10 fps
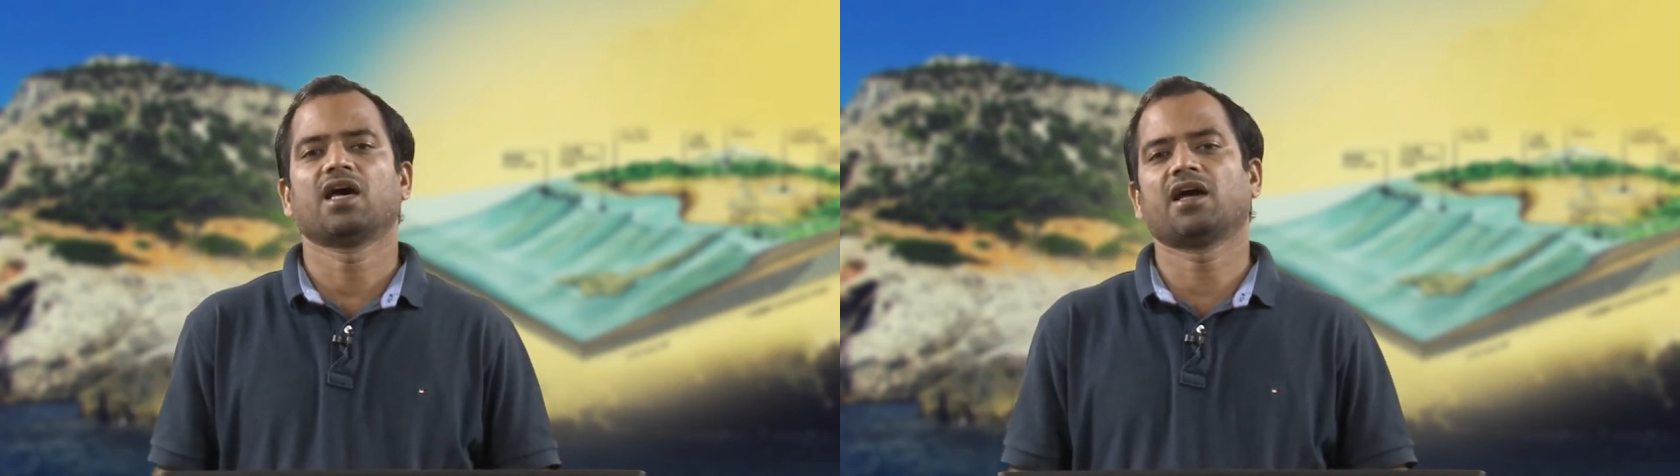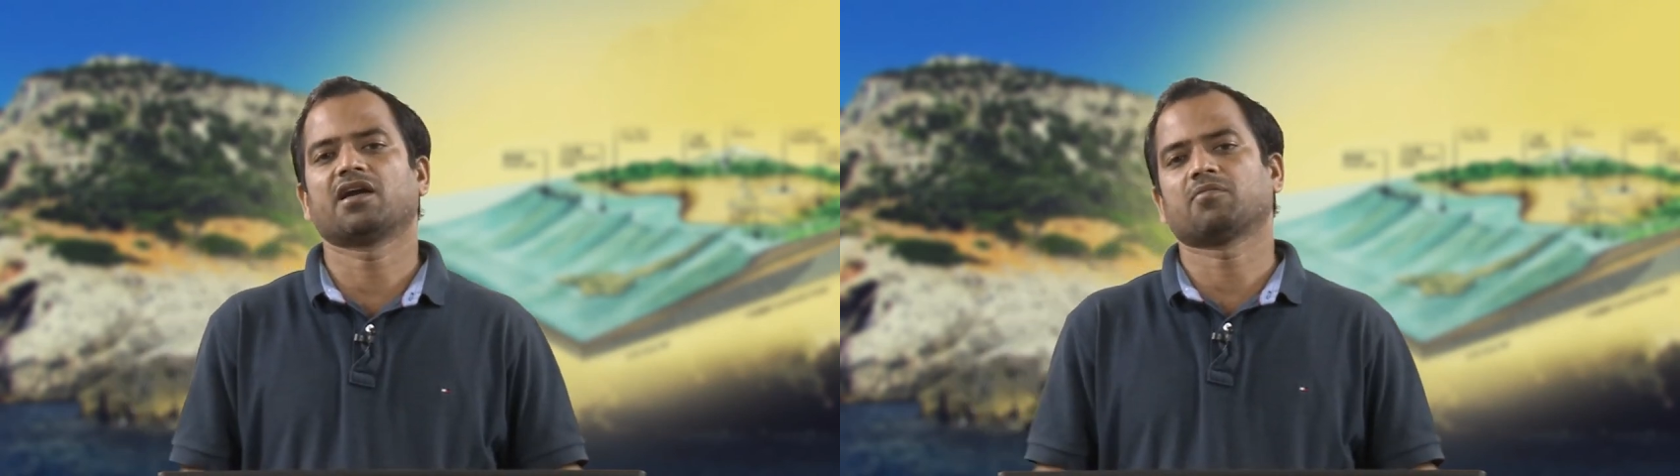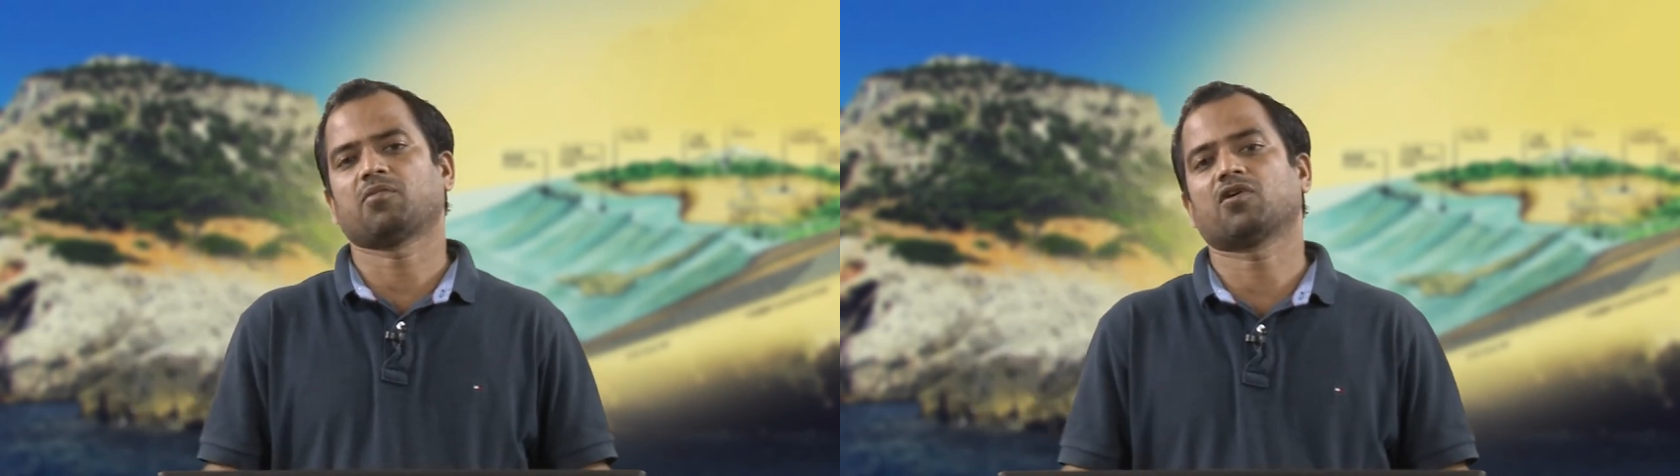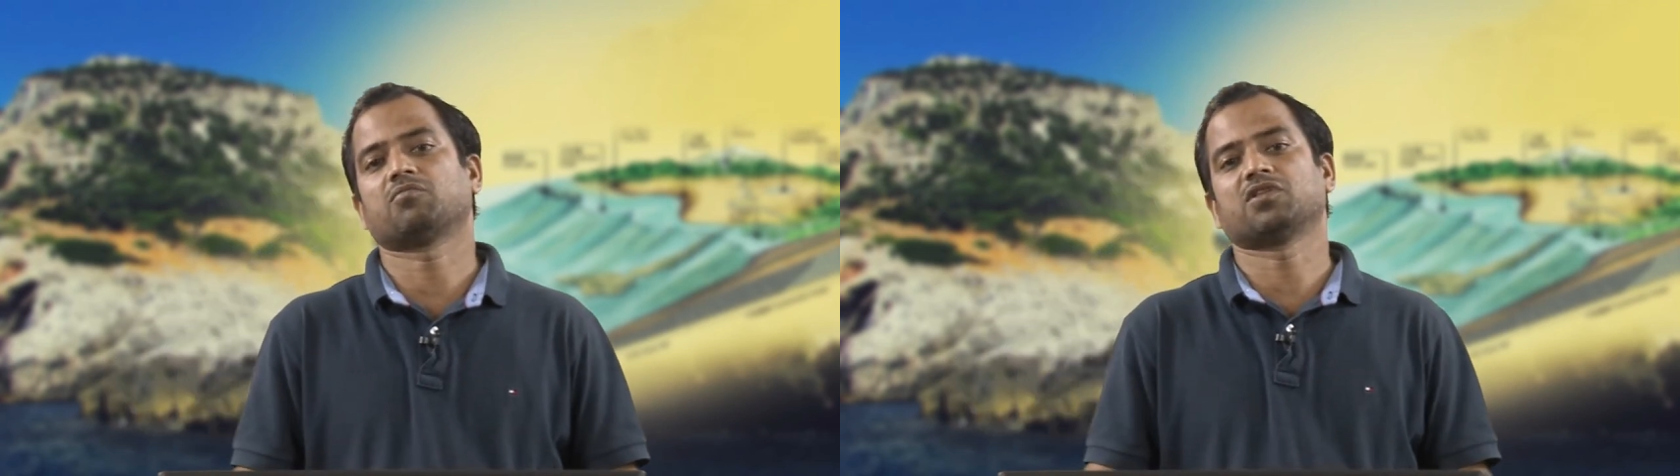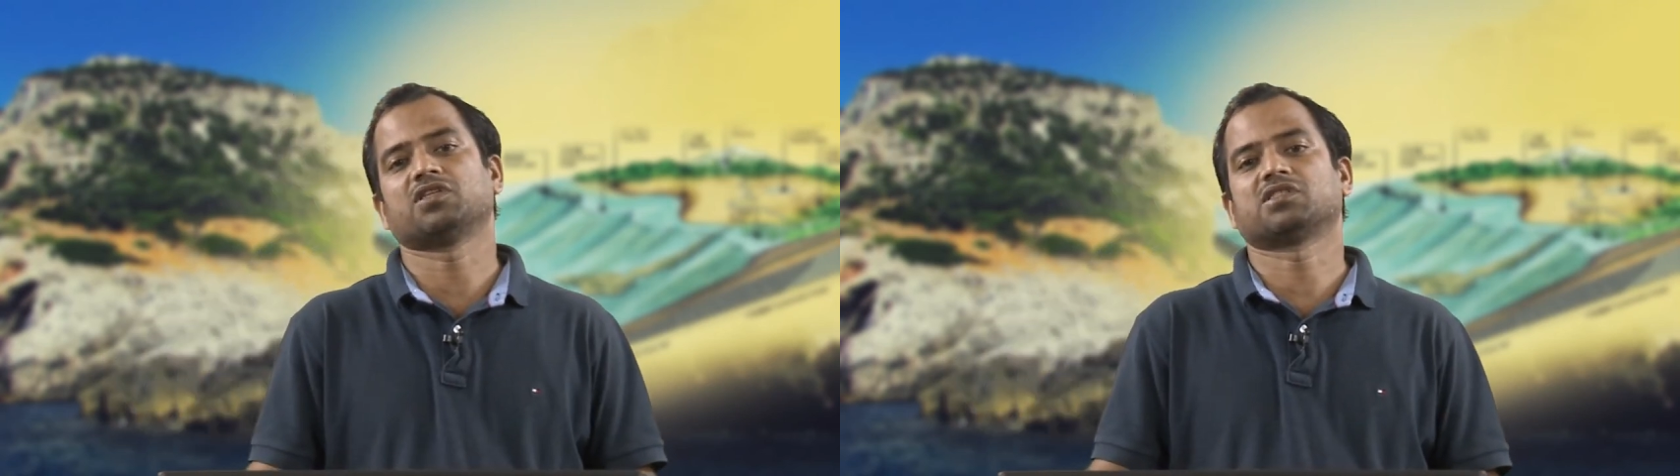and
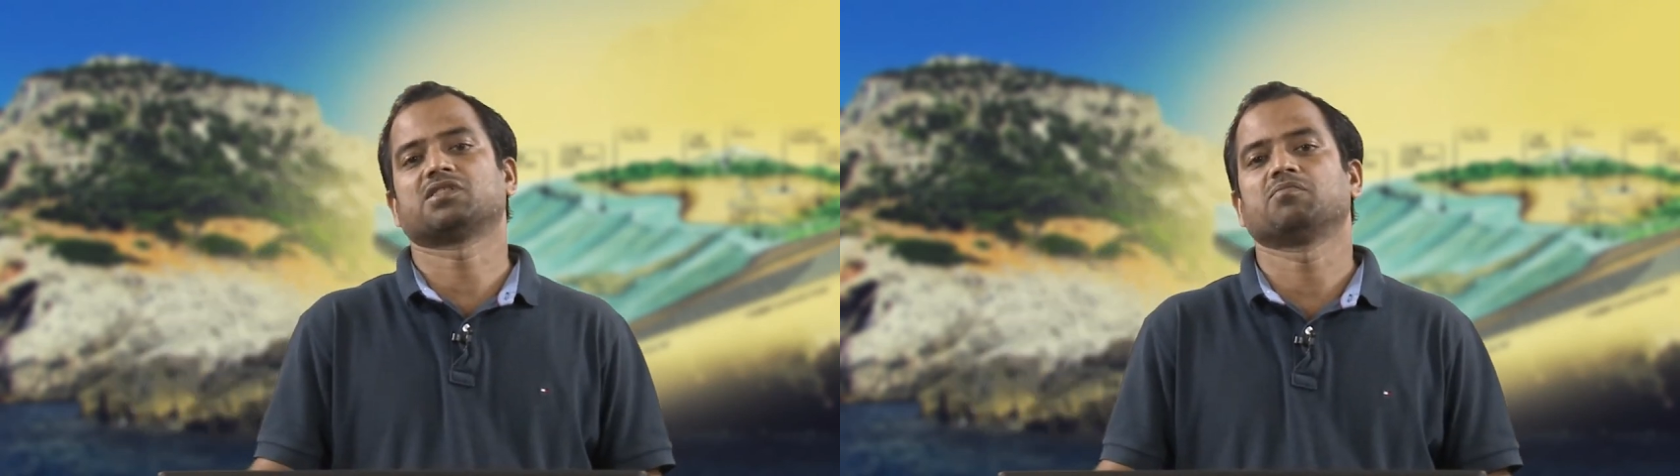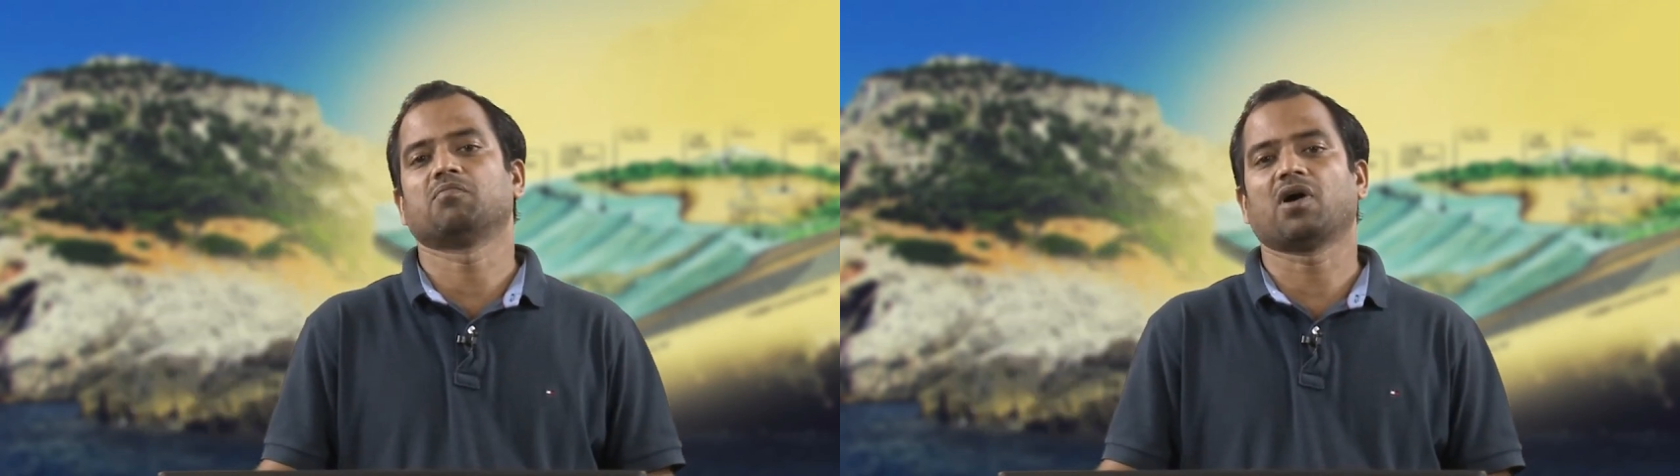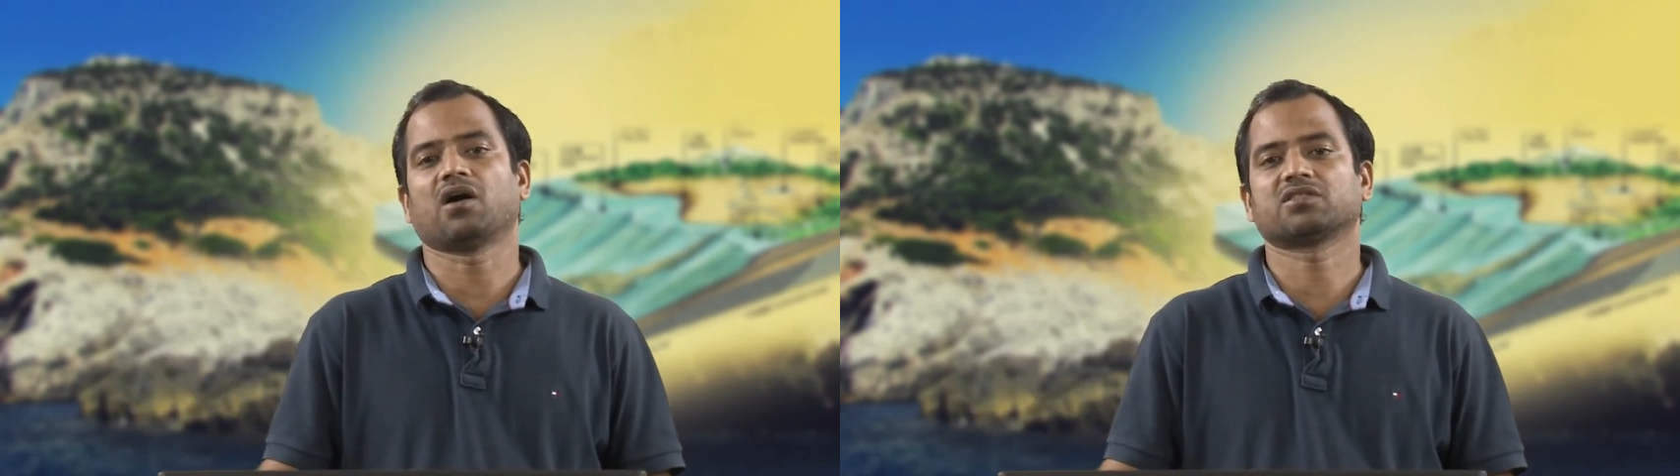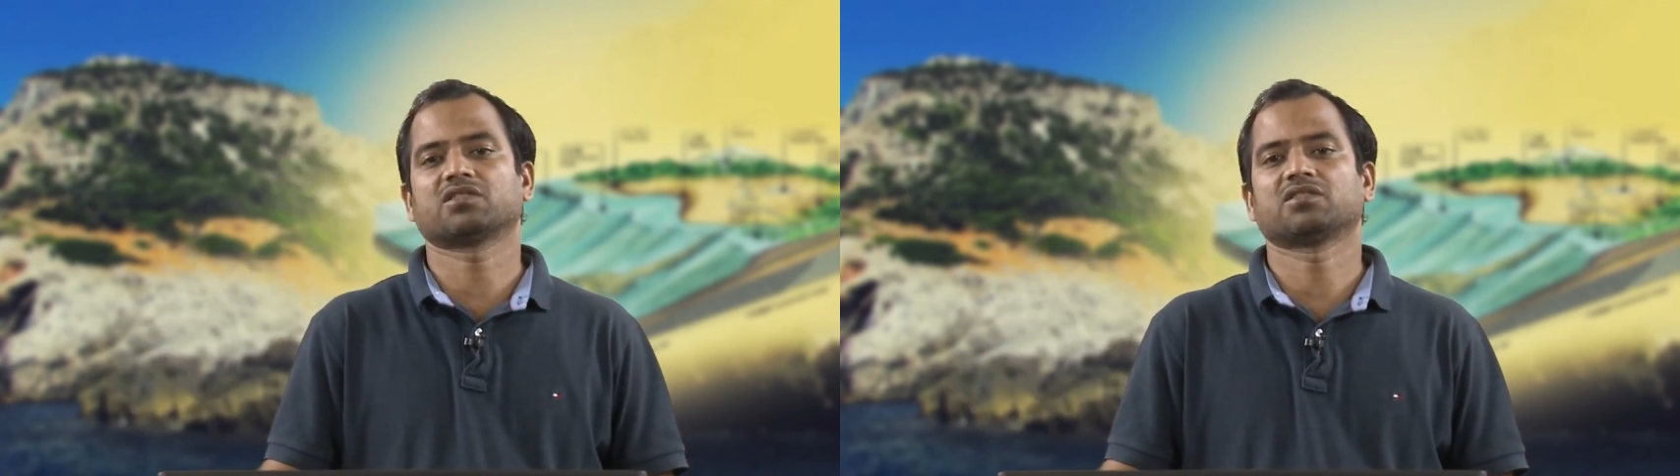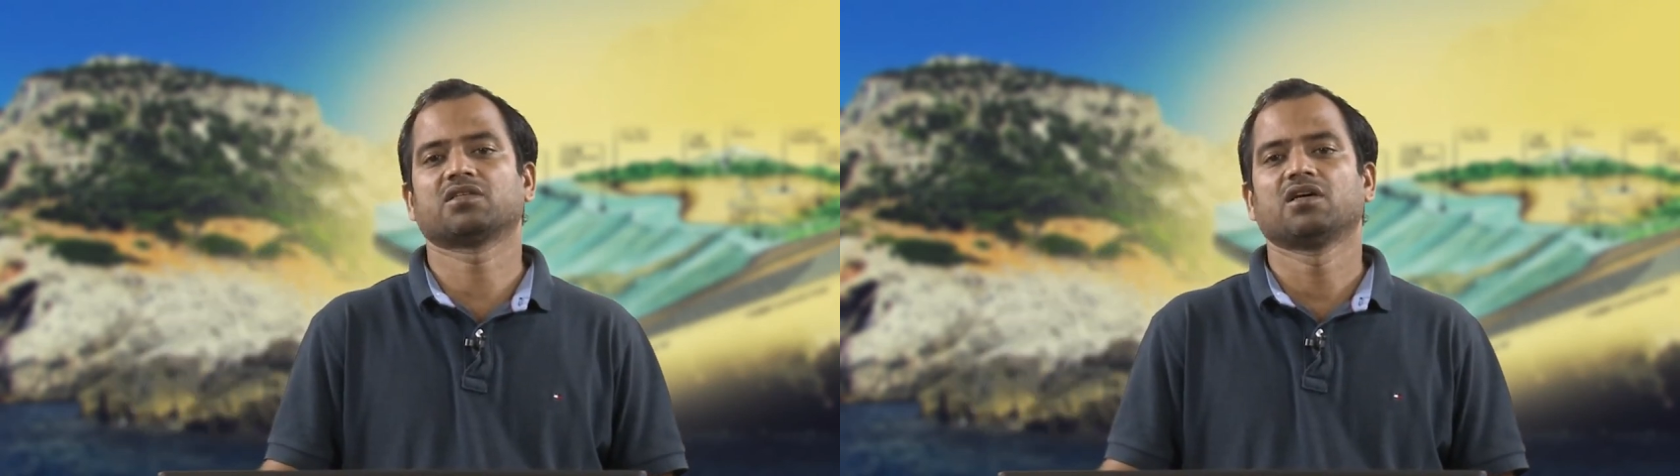form these
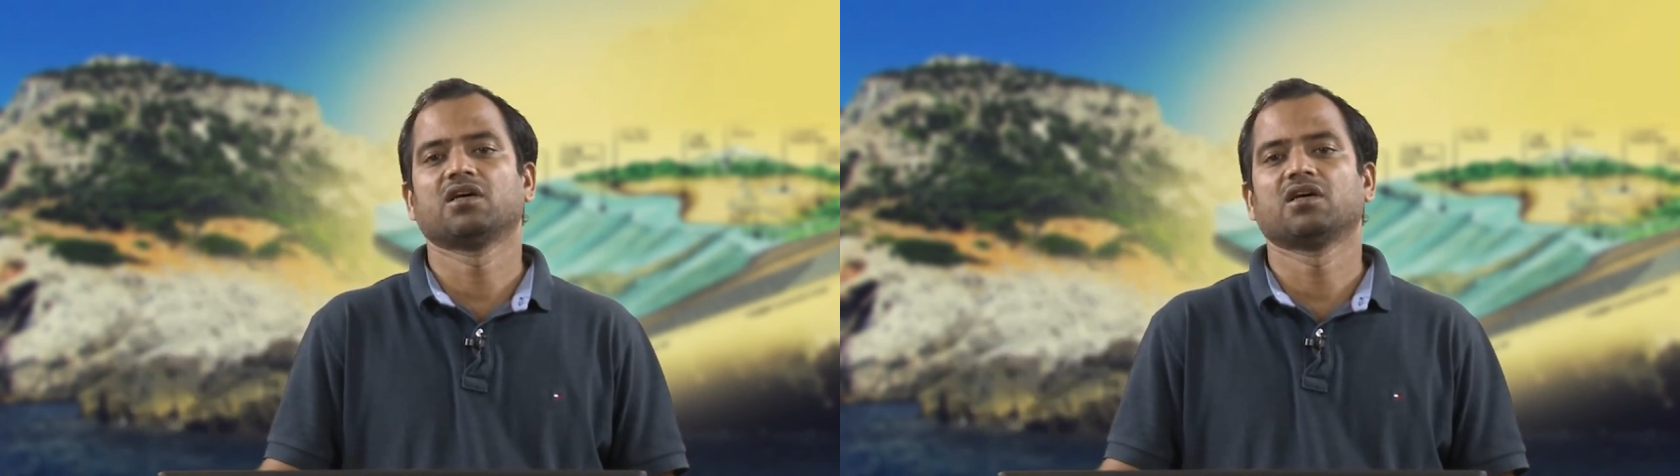bars.